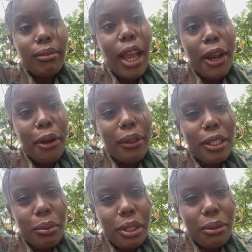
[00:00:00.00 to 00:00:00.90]
I know
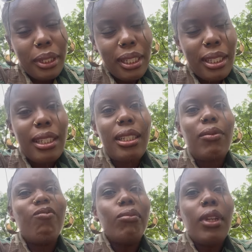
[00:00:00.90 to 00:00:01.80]
that's one of the
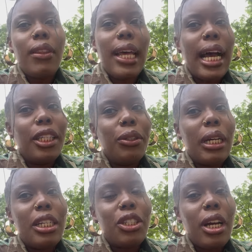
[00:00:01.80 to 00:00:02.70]
reasons that you
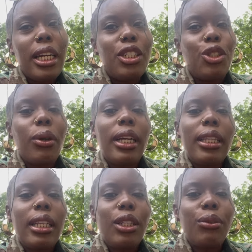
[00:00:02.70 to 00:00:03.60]
guys are not enjoying
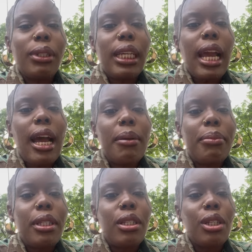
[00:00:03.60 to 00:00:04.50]
the little
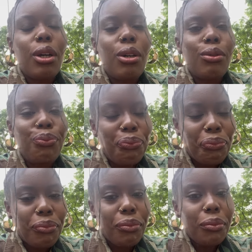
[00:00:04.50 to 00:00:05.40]
recaps, you know,
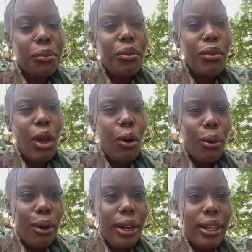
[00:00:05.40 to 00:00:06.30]

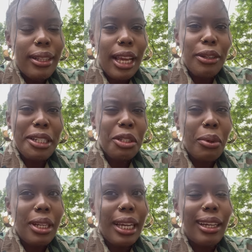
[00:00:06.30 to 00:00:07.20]
or that you guys
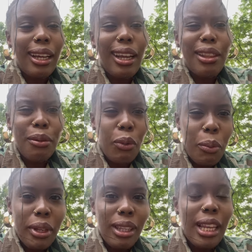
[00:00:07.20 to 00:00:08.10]
want like in the
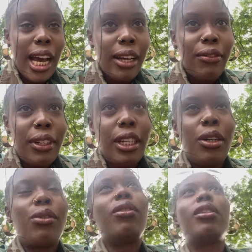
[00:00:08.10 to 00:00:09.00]
moment live
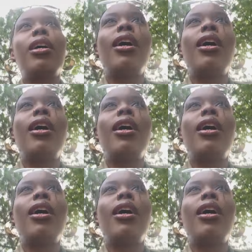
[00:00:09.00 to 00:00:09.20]
videos.